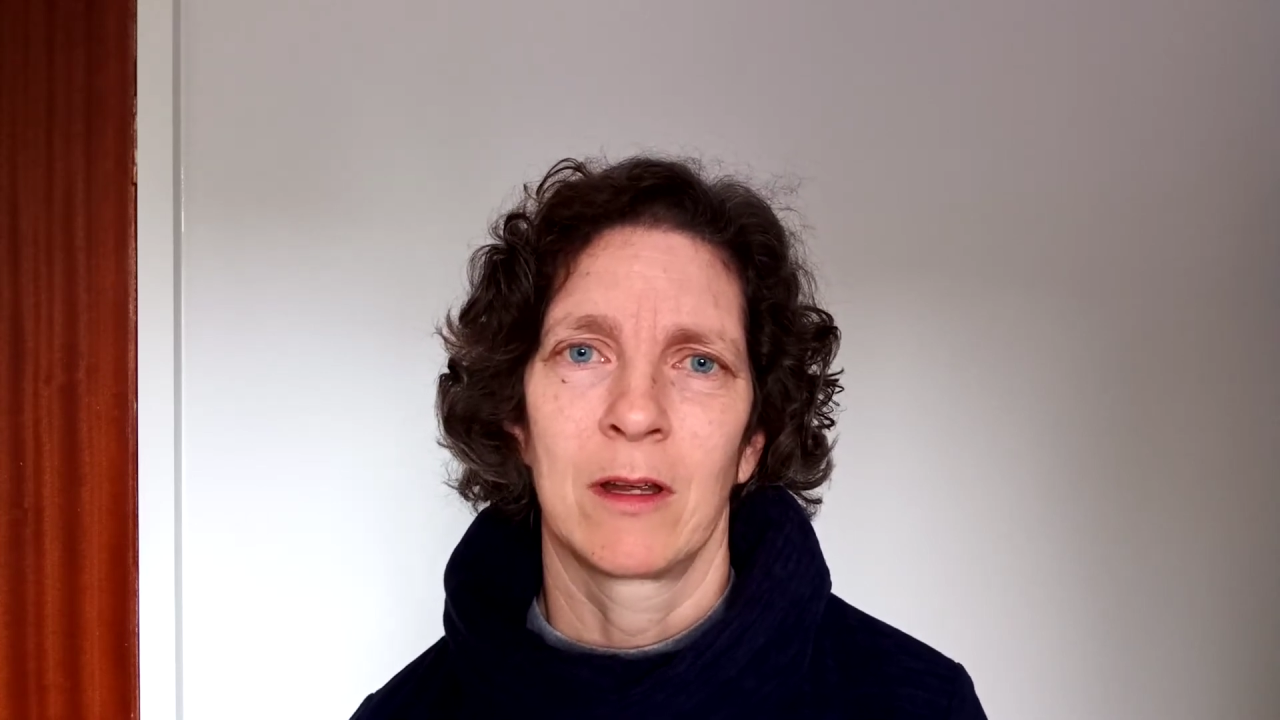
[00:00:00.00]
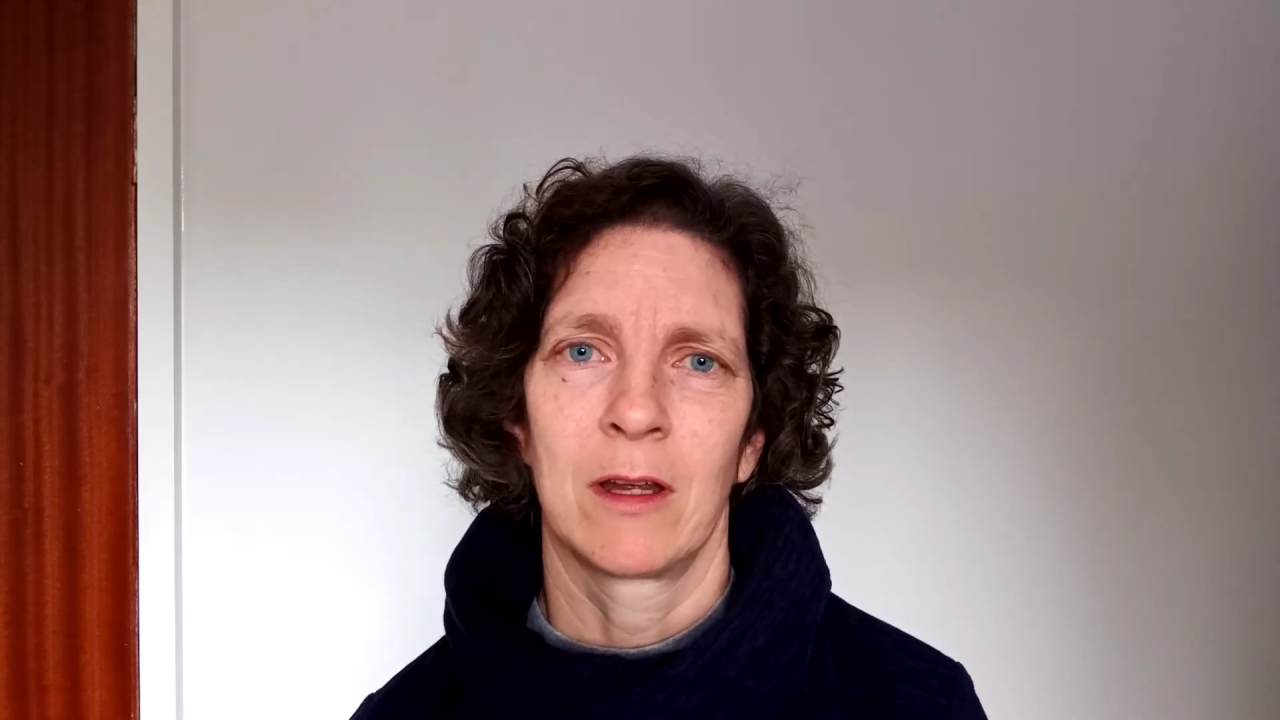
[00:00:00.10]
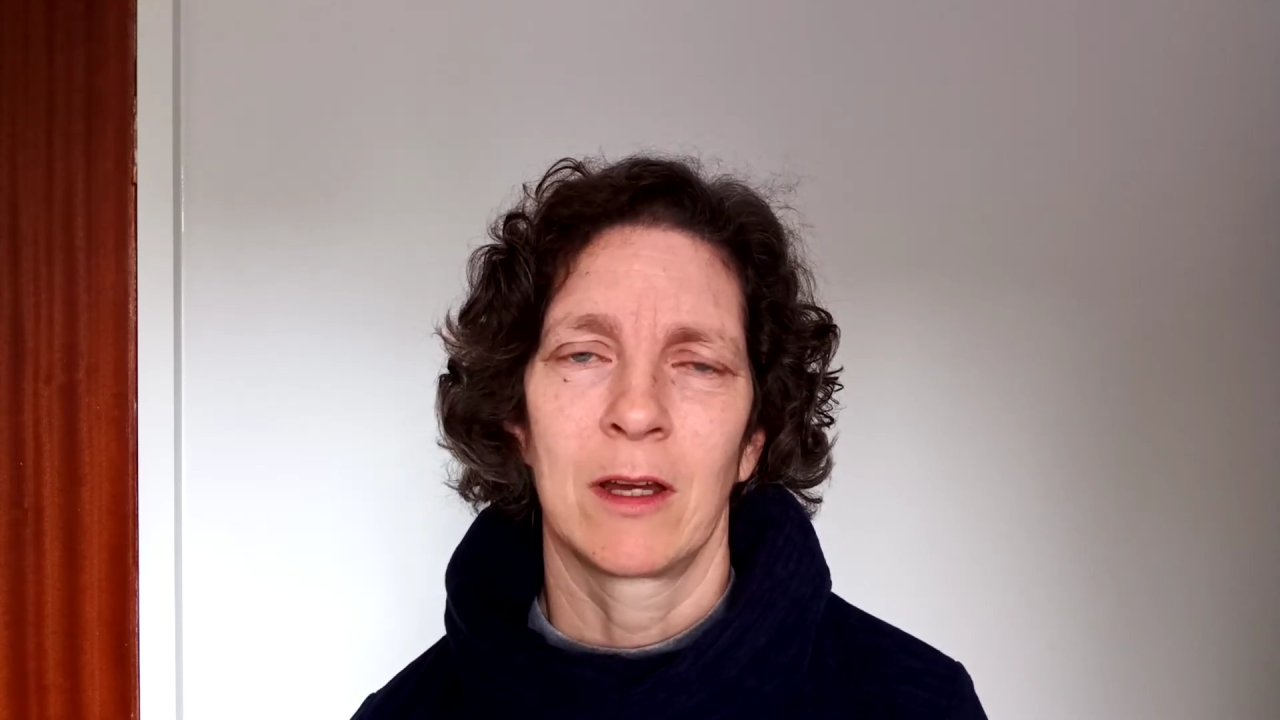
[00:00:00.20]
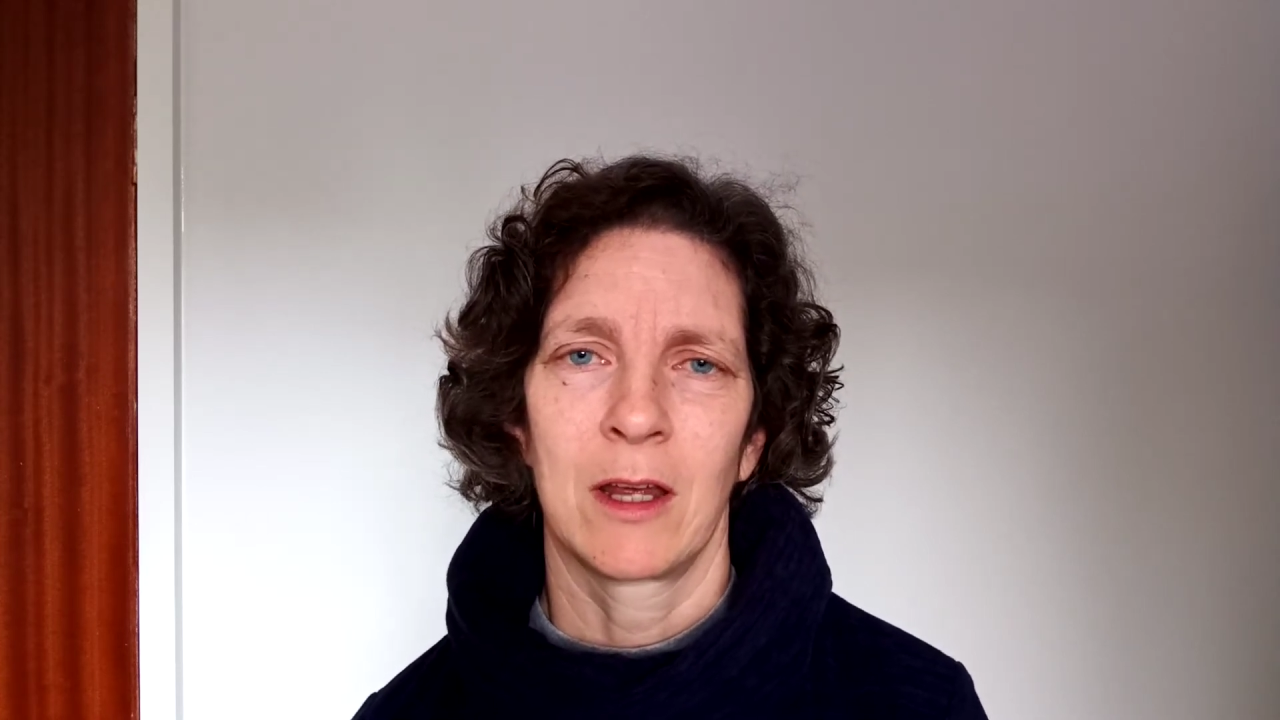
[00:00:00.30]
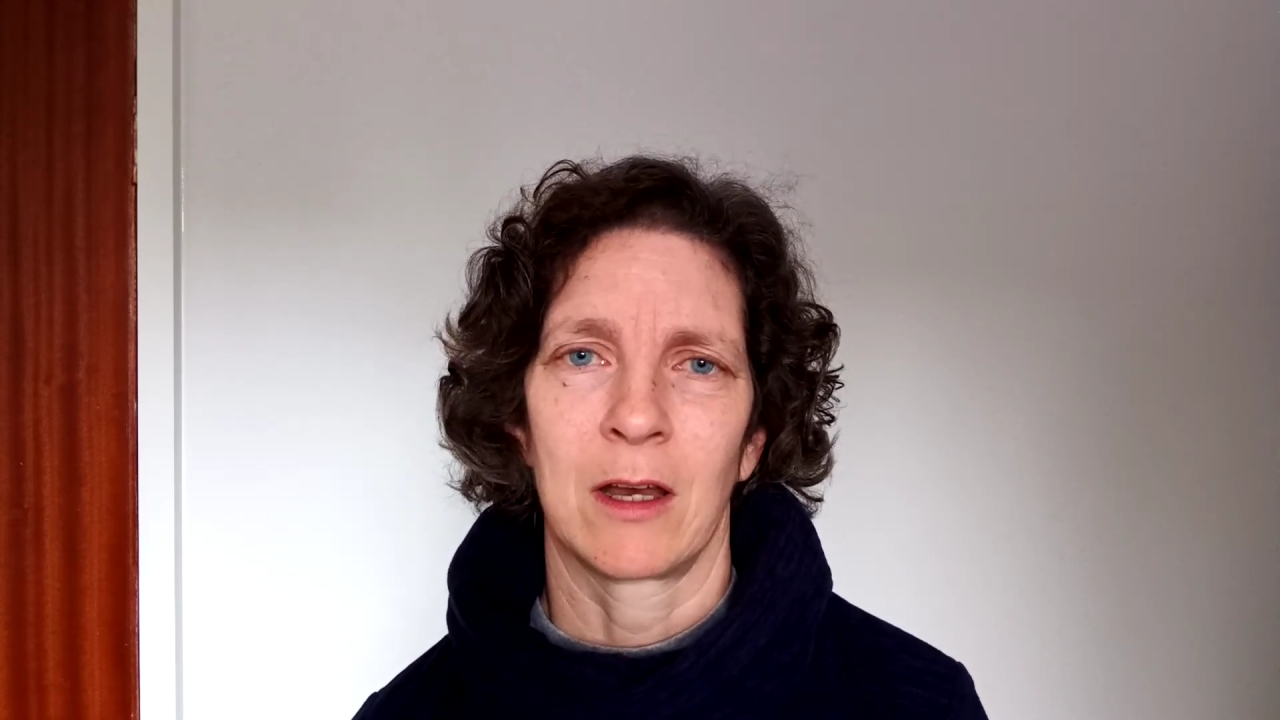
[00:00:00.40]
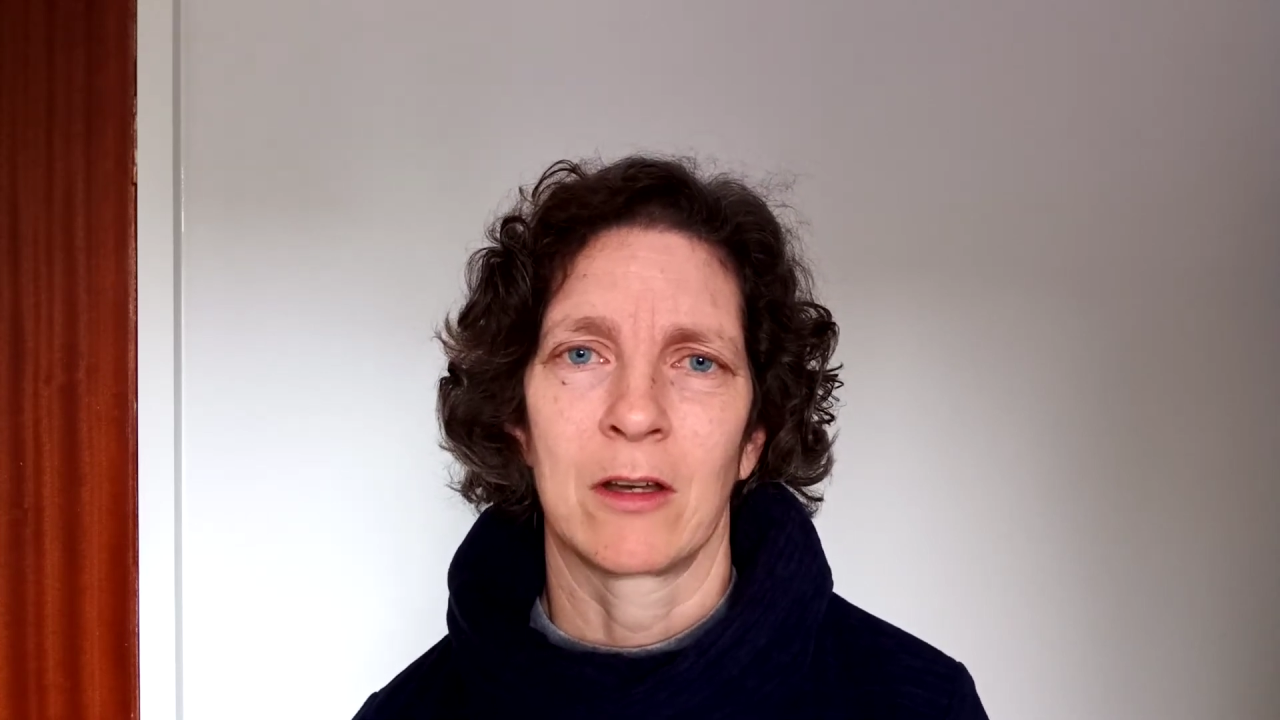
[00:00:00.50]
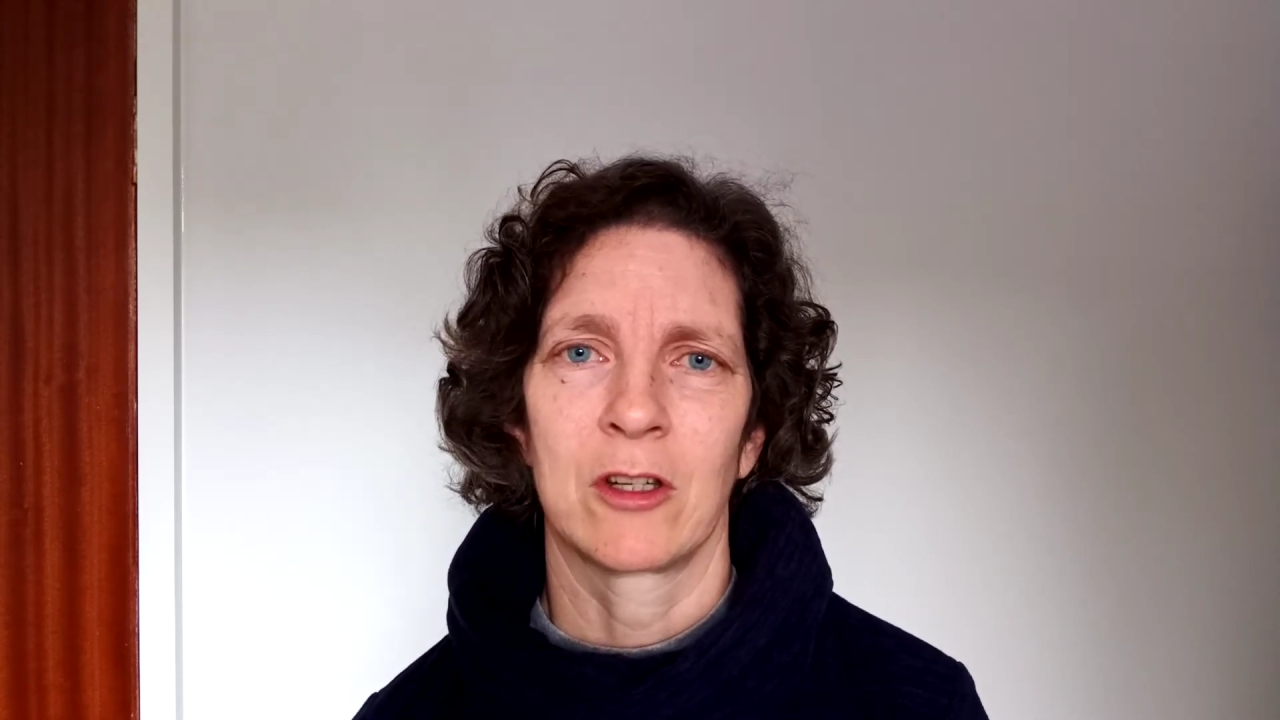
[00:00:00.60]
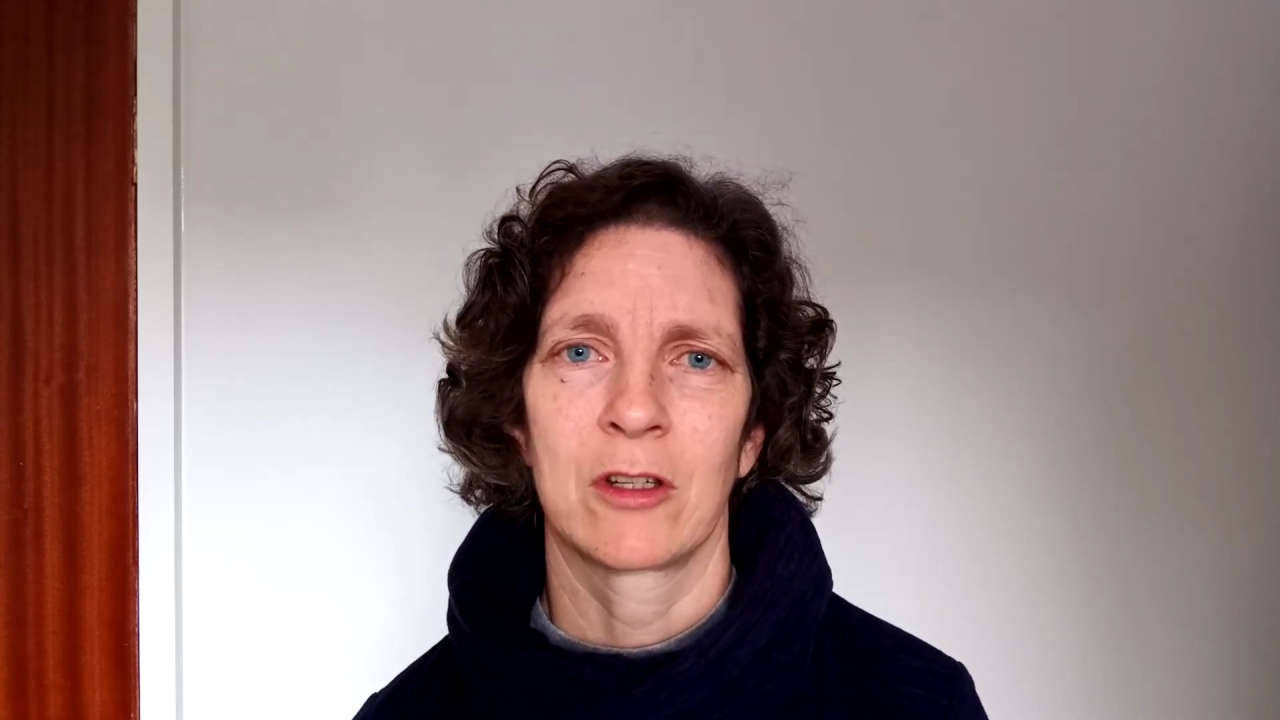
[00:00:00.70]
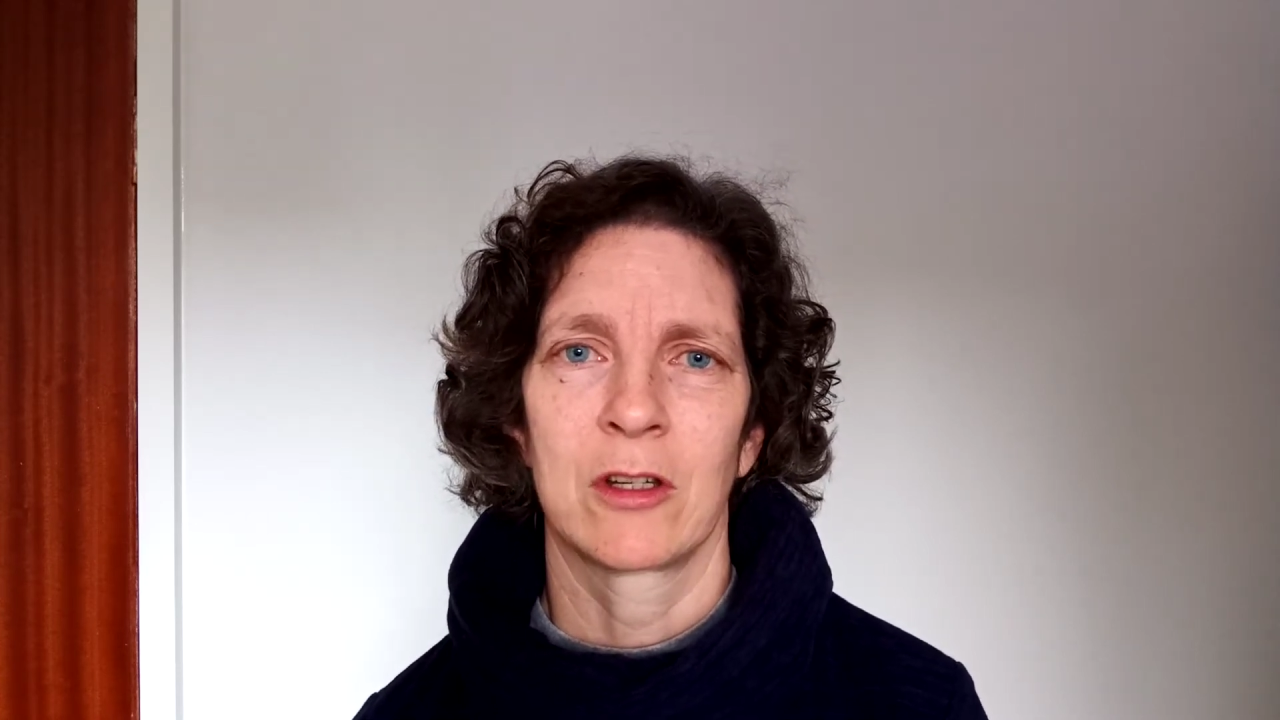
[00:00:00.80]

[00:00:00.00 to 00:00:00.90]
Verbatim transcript: Again, just